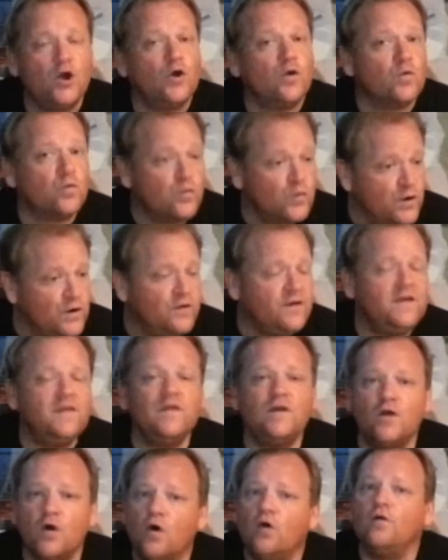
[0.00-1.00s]
Really,
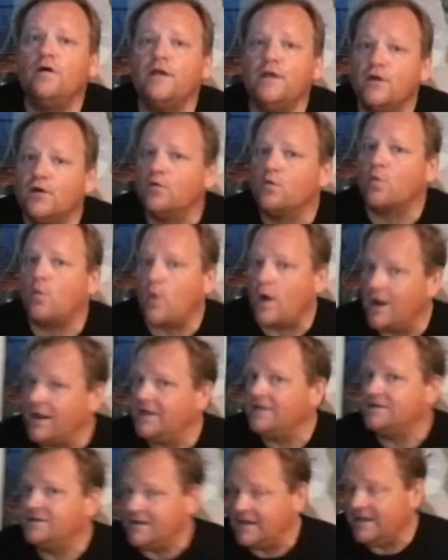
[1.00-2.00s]
the only good
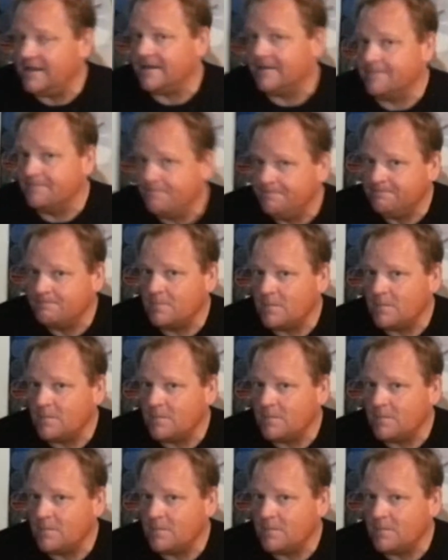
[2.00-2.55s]
running team